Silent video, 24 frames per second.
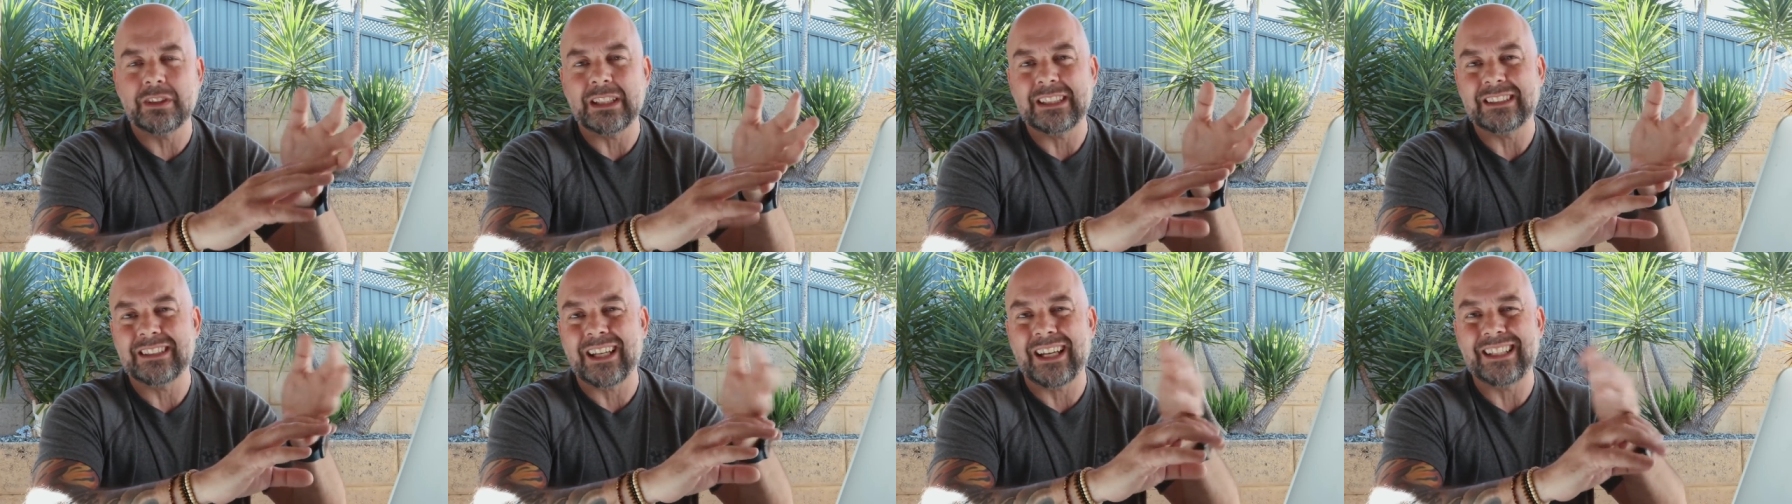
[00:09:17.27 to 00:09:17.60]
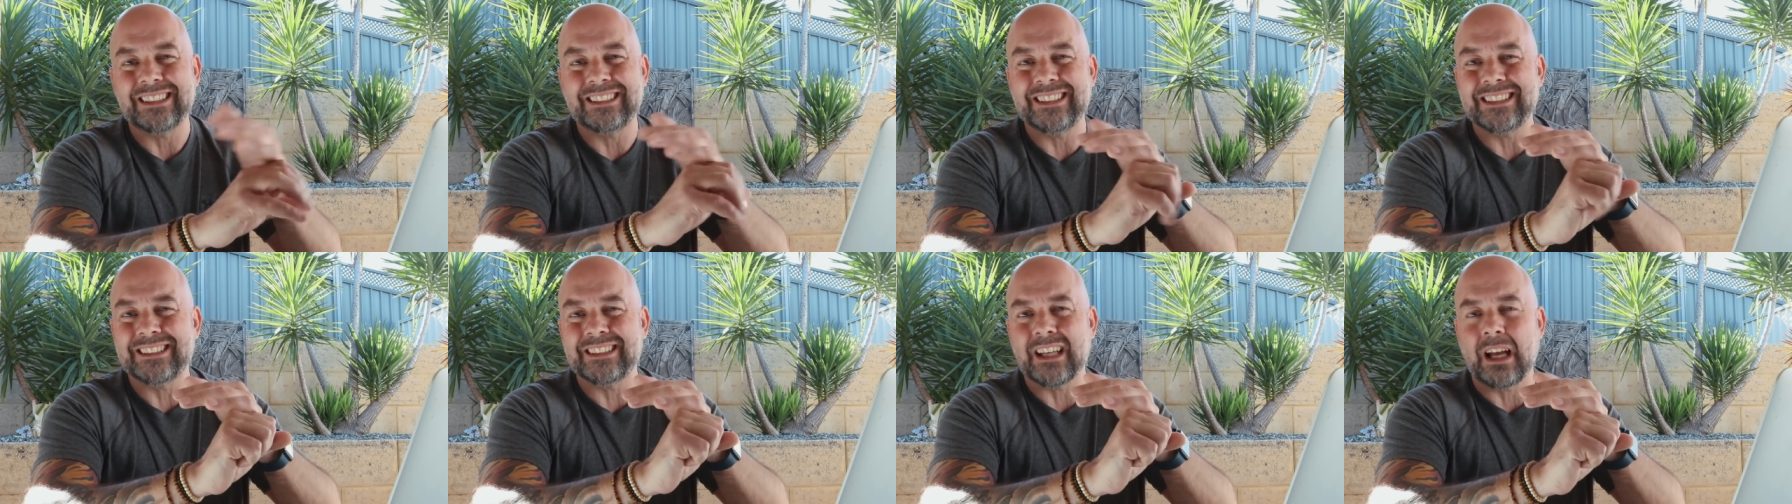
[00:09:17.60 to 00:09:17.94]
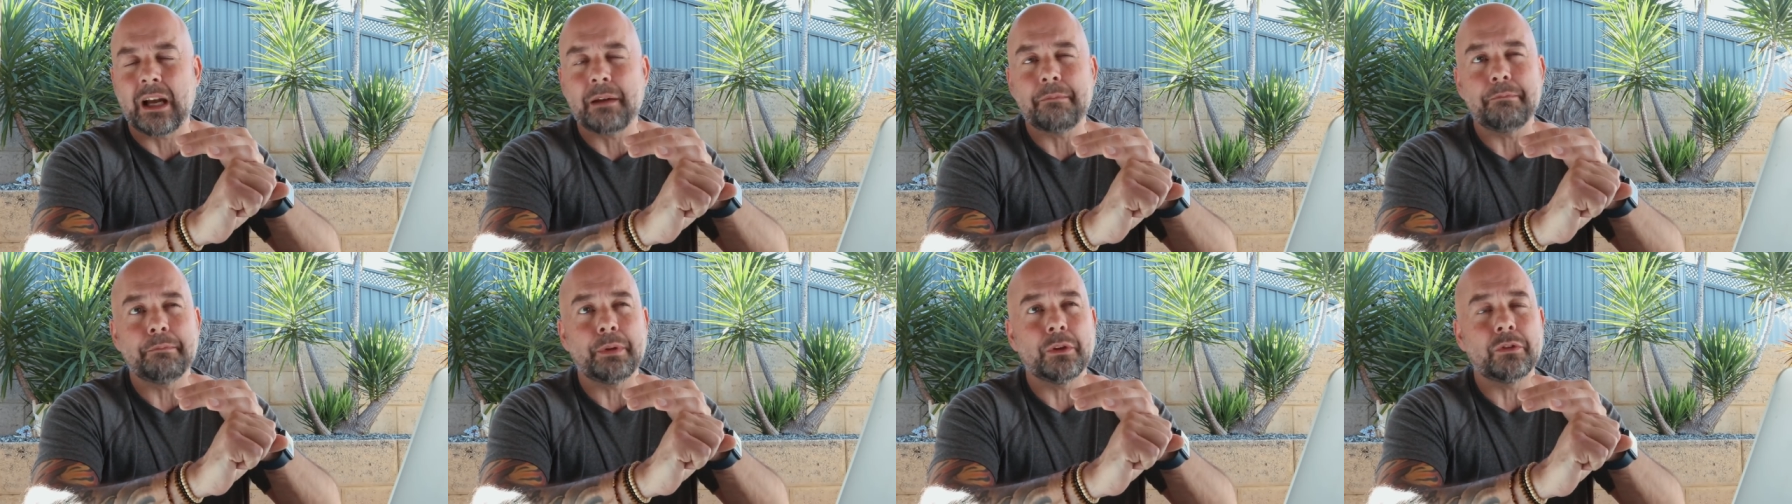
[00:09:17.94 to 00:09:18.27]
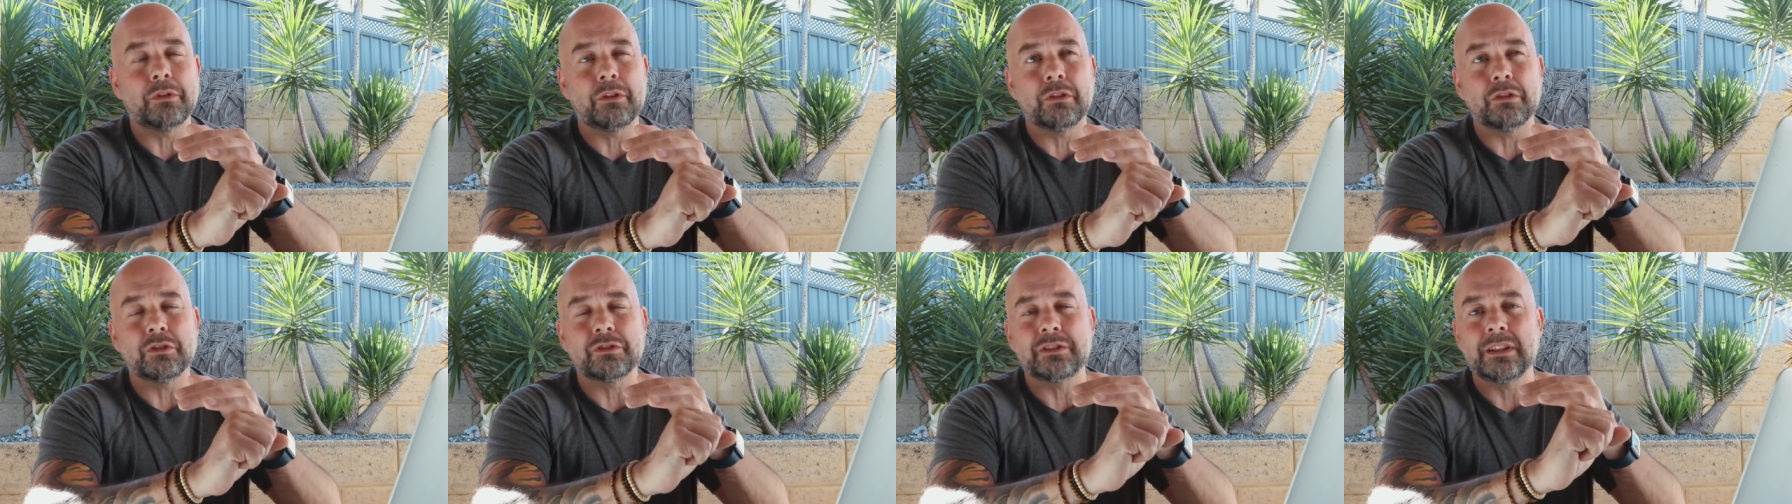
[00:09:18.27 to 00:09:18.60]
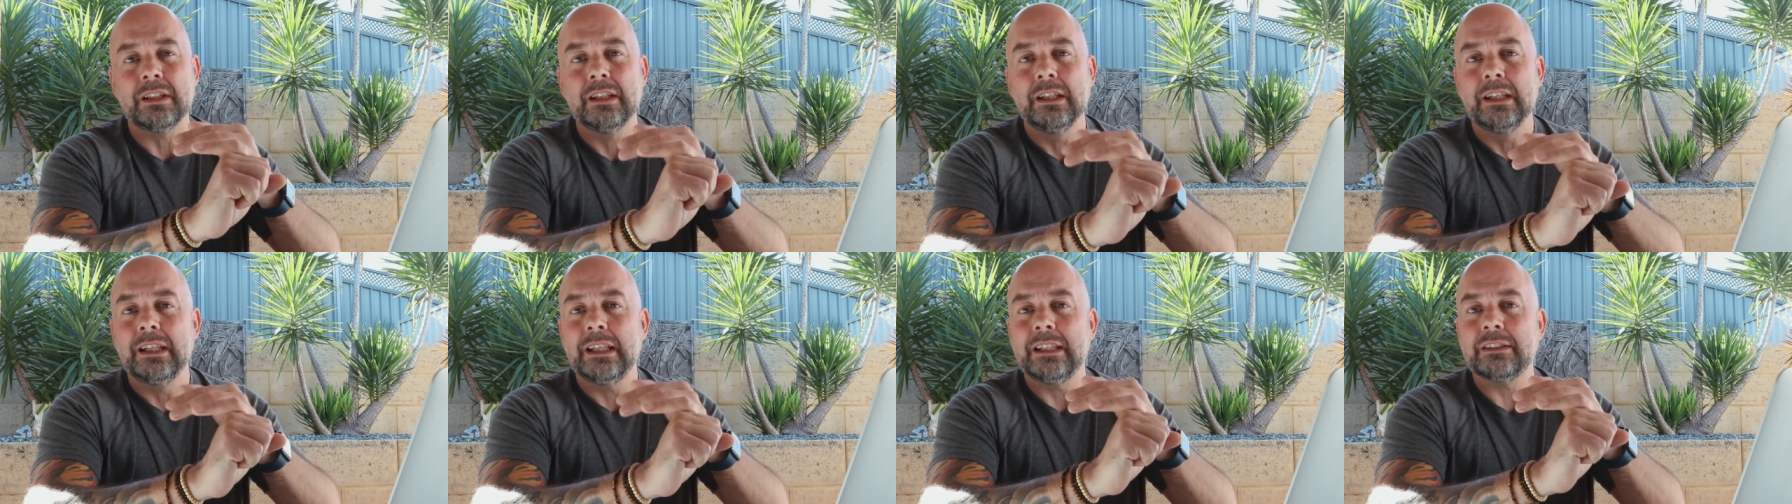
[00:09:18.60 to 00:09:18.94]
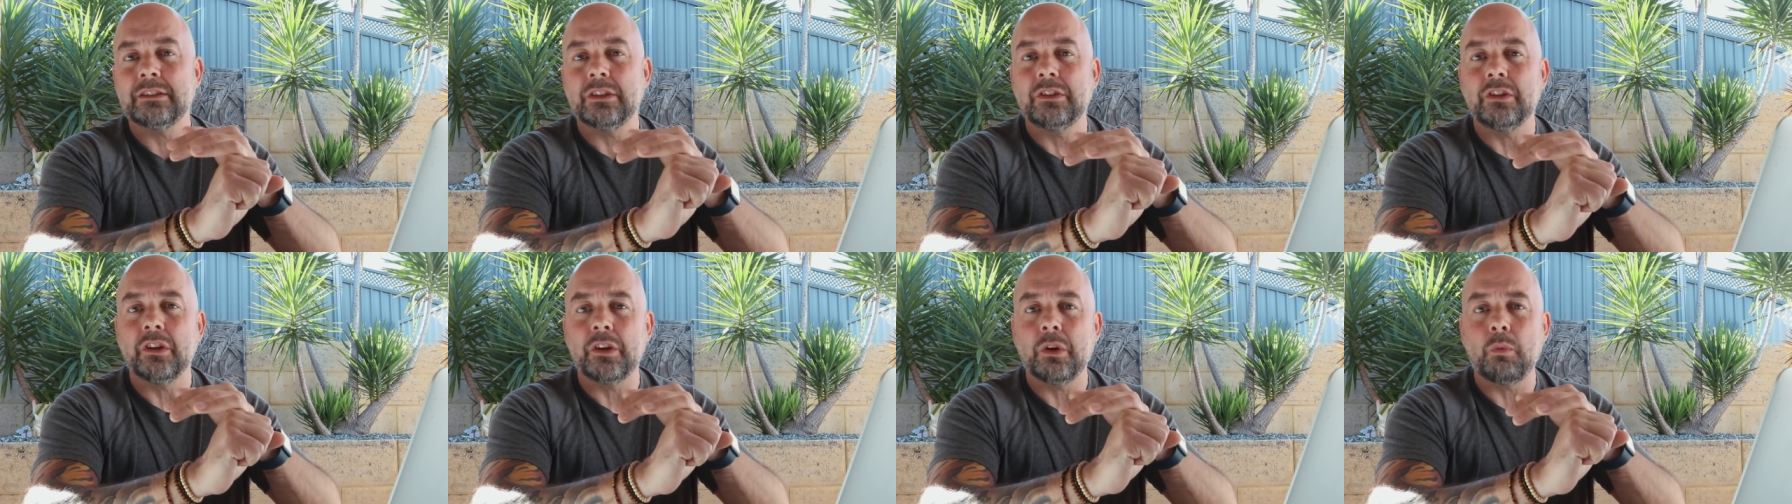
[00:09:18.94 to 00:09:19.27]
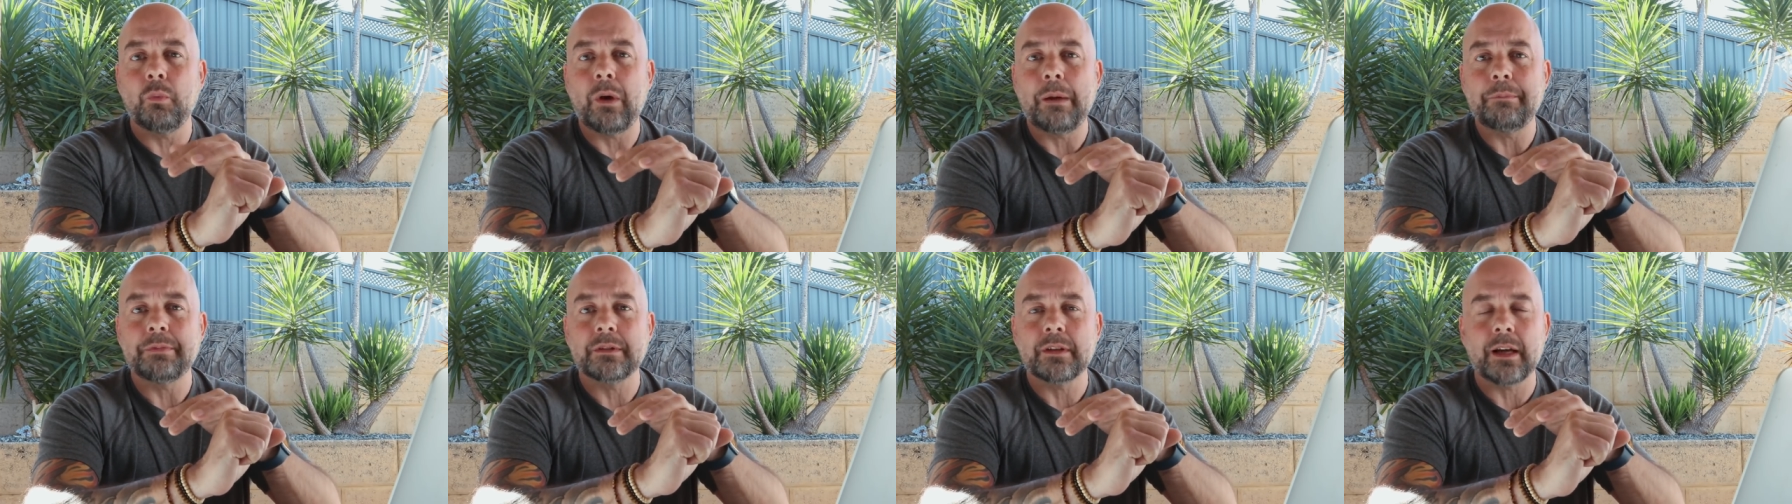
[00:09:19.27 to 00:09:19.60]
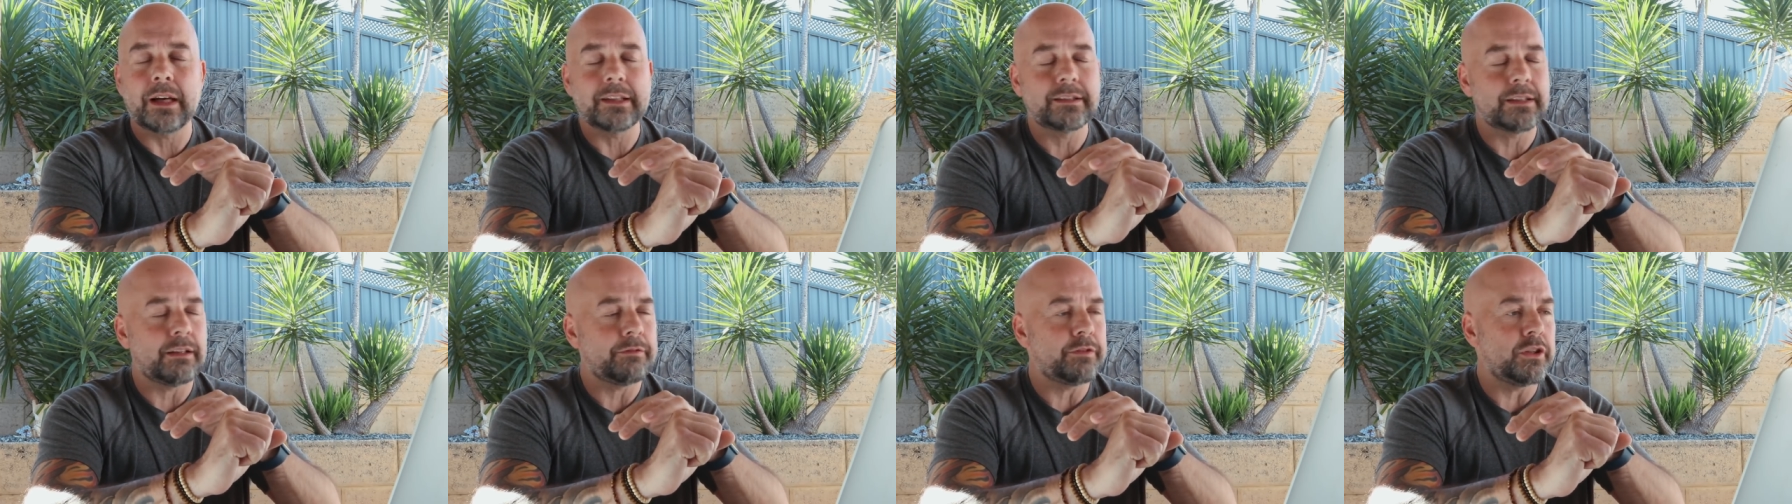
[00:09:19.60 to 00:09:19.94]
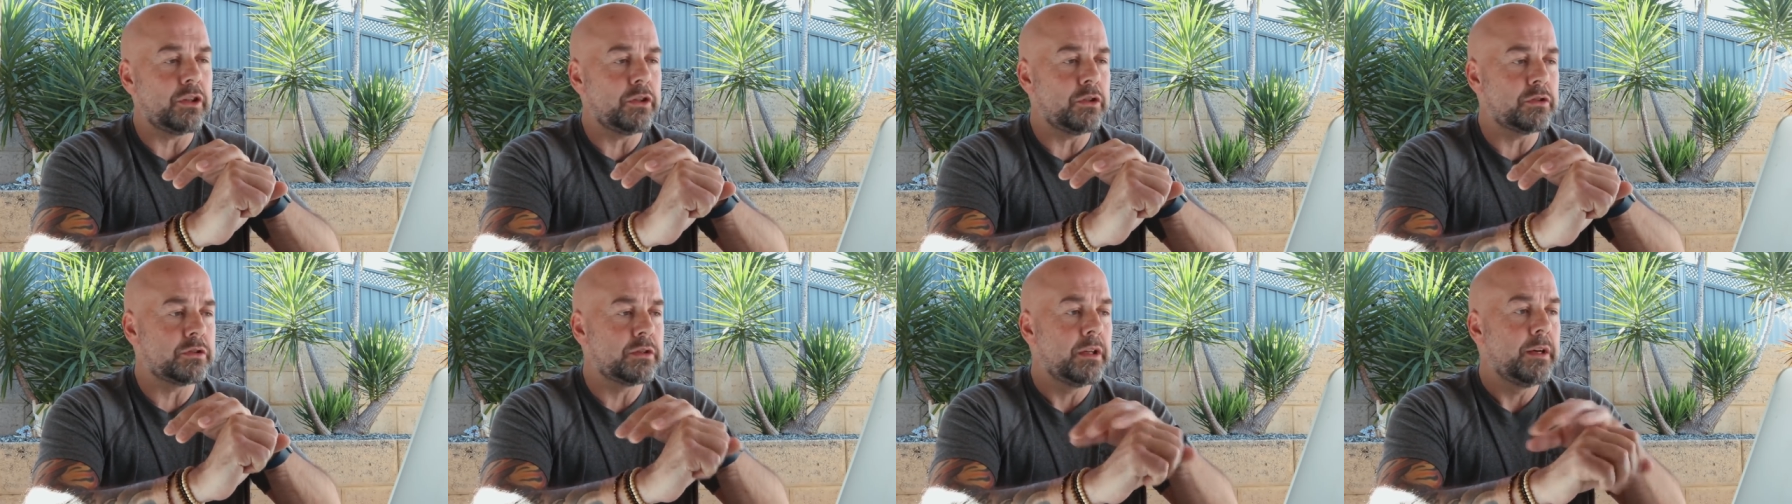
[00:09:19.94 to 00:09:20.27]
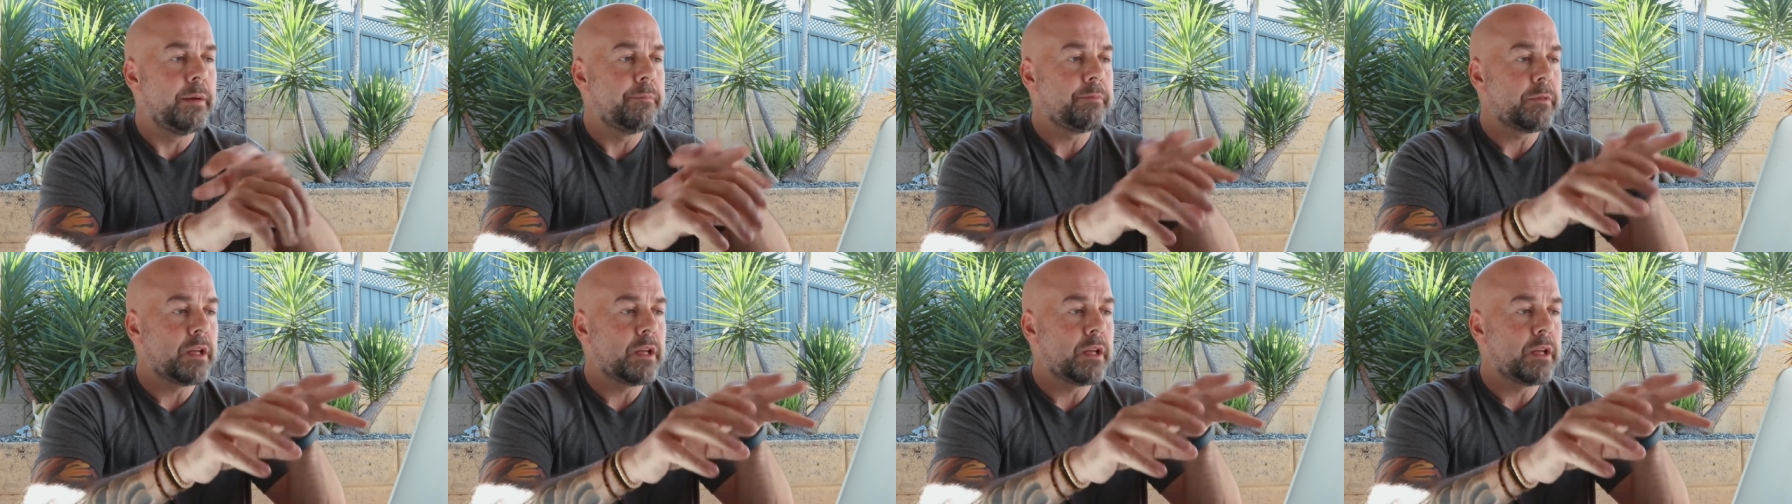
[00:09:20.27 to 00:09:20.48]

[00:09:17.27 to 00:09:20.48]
things like Design Bundles is another website I've used.